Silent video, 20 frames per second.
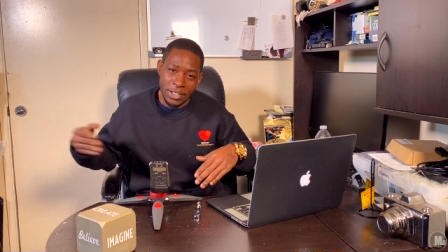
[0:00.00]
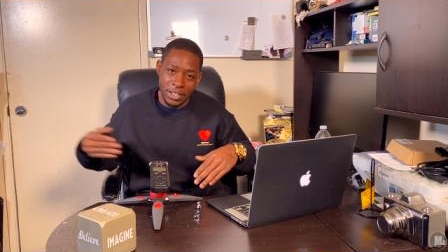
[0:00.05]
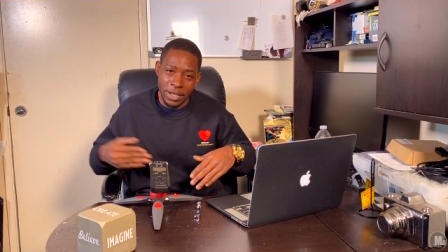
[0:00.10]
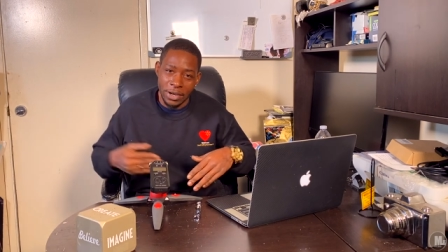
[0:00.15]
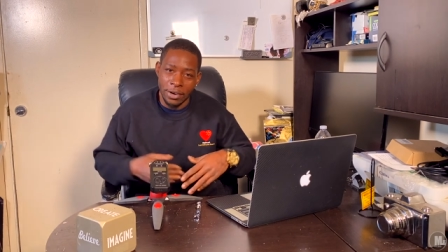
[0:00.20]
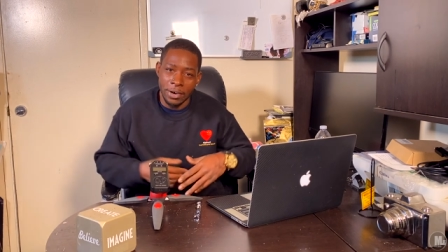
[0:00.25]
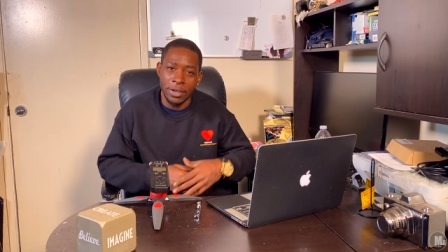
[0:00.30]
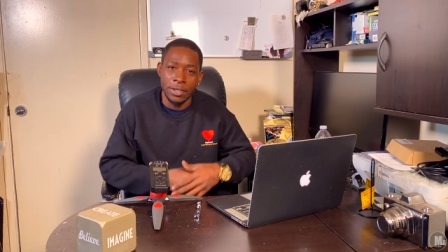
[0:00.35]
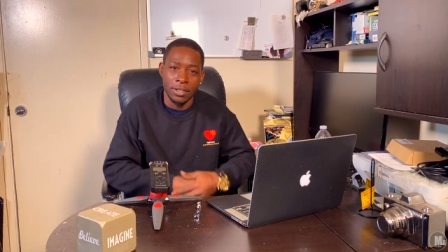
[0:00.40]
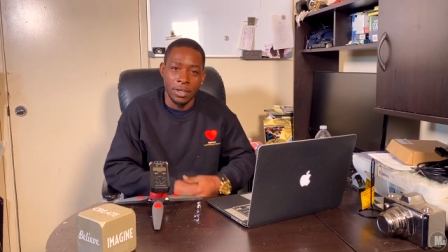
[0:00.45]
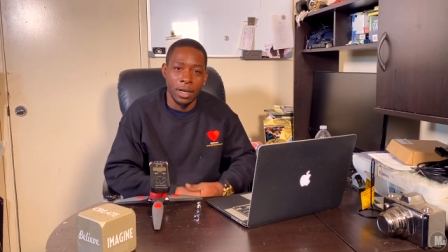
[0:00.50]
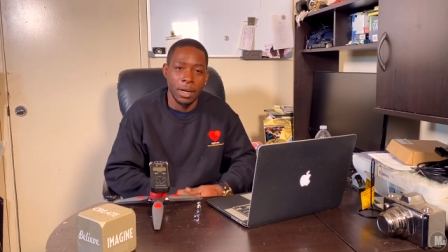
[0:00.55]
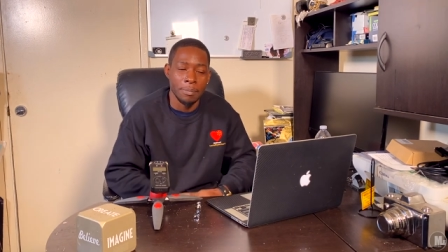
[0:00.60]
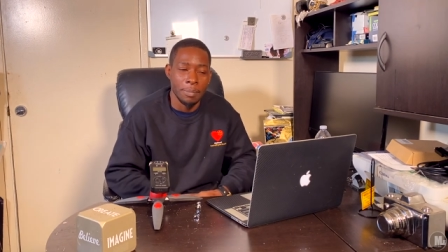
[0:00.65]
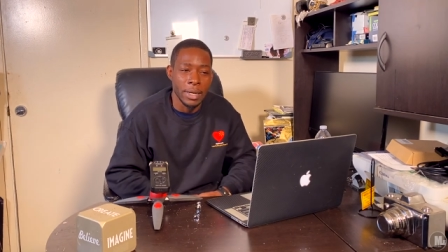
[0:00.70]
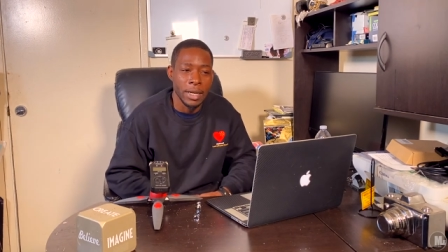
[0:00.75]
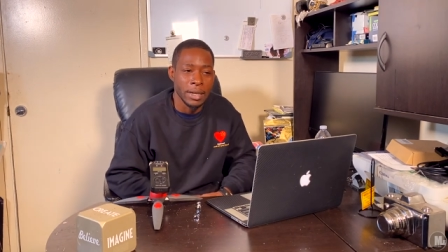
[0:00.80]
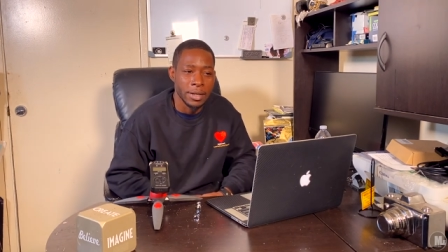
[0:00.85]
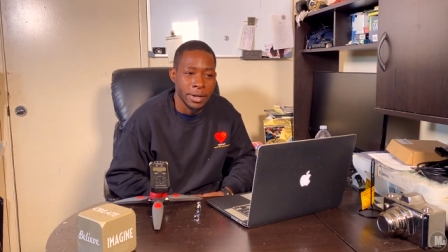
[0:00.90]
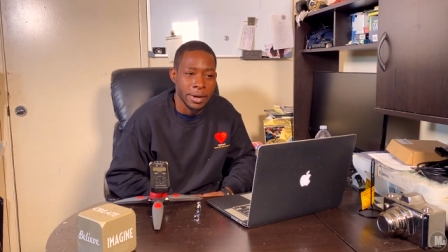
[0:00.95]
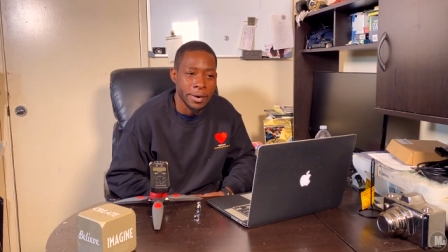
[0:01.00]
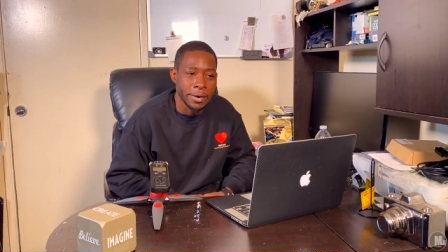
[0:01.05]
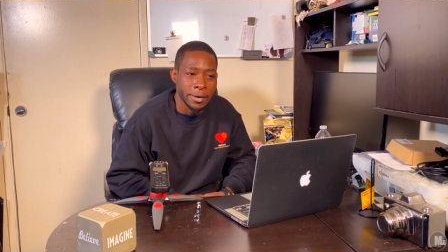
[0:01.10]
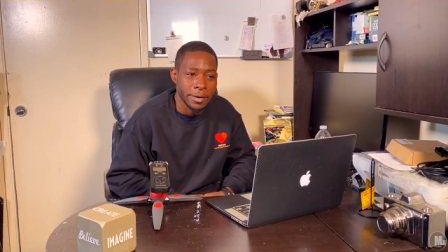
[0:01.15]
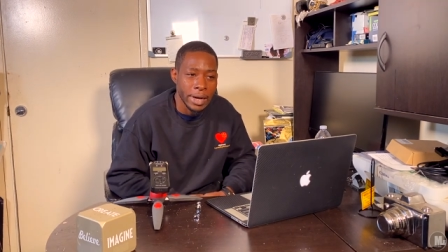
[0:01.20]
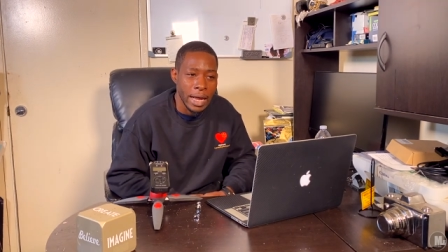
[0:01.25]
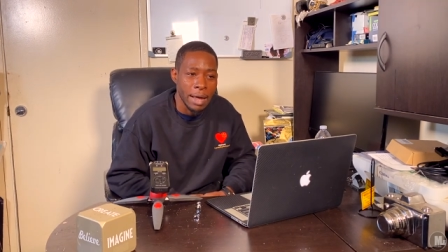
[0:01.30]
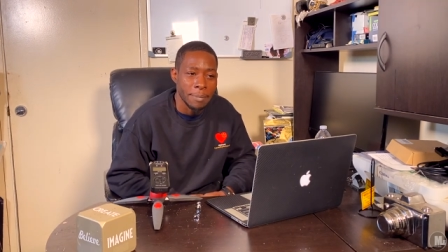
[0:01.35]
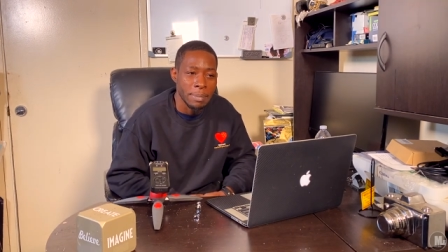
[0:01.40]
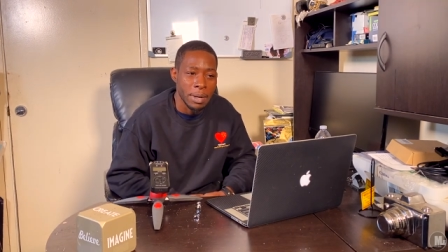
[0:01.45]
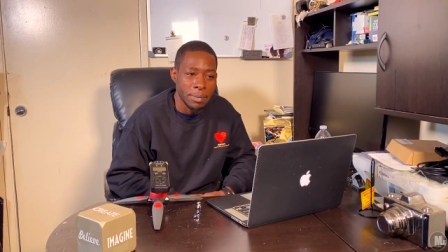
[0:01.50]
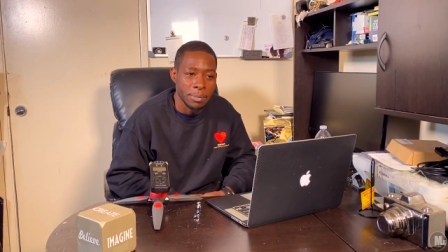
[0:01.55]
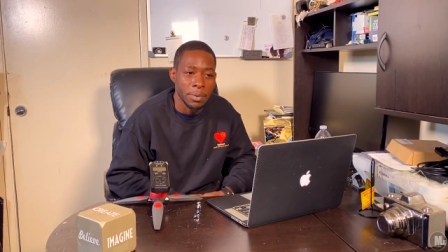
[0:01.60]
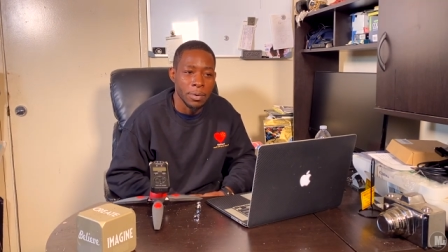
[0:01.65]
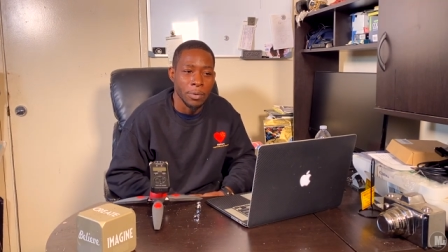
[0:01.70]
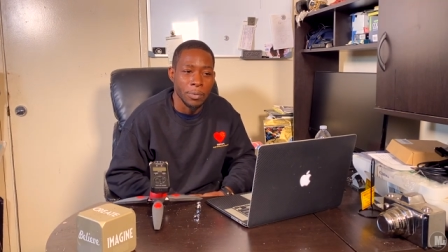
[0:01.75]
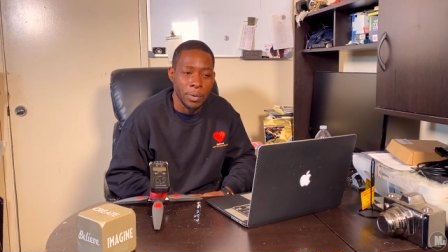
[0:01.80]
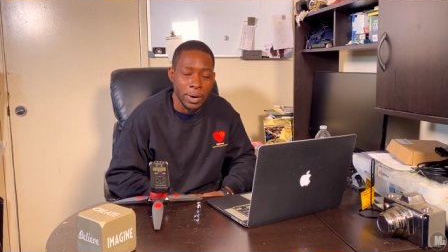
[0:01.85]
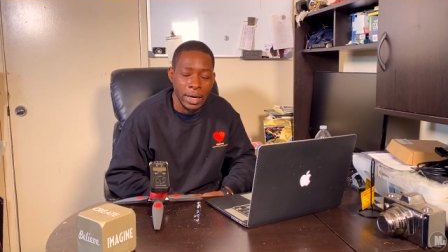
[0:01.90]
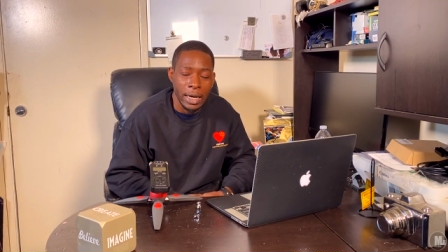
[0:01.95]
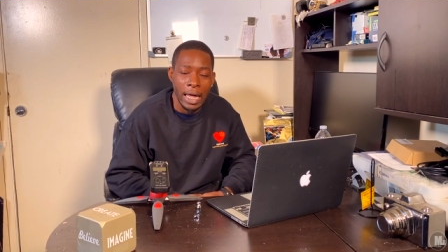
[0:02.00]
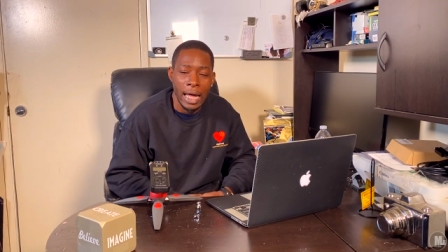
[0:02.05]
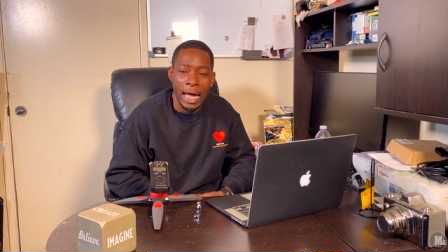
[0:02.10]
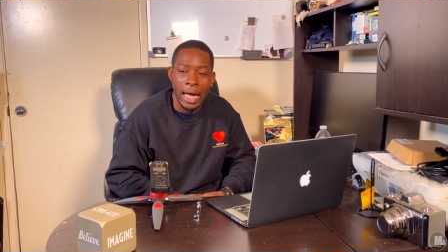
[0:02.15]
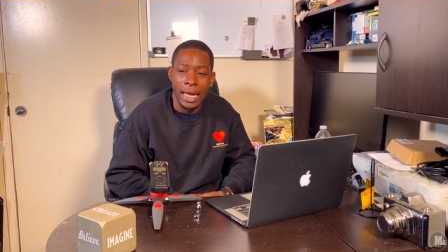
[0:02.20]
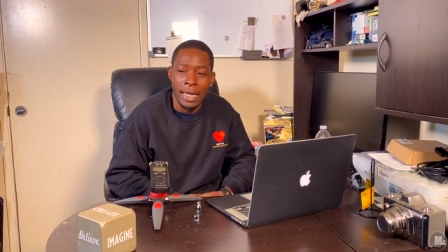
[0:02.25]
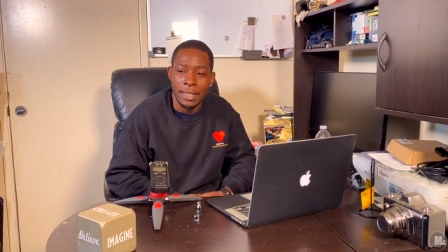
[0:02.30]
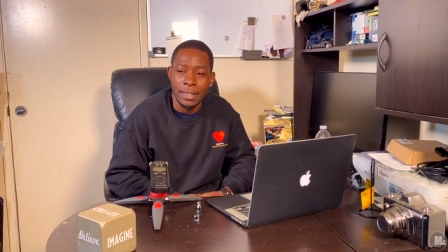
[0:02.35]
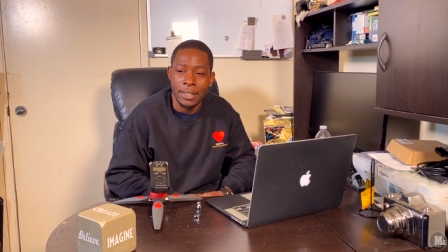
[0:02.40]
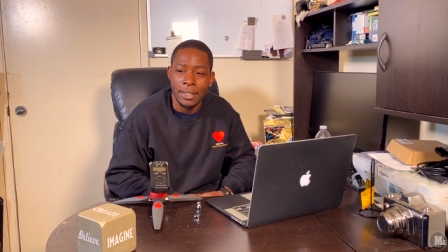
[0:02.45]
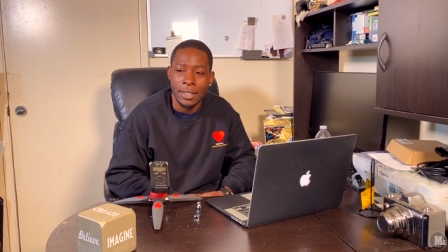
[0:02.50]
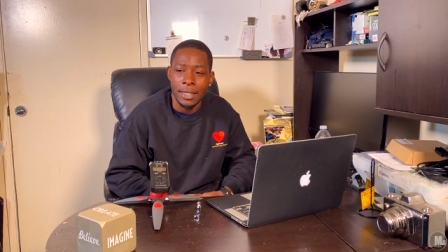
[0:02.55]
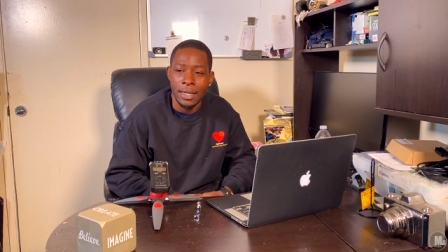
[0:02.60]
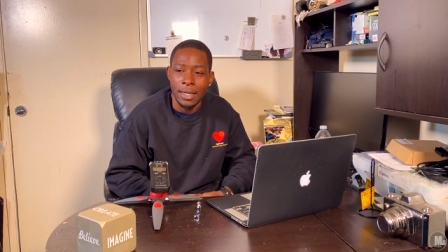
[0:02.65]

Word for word: year is going to be the year that people realize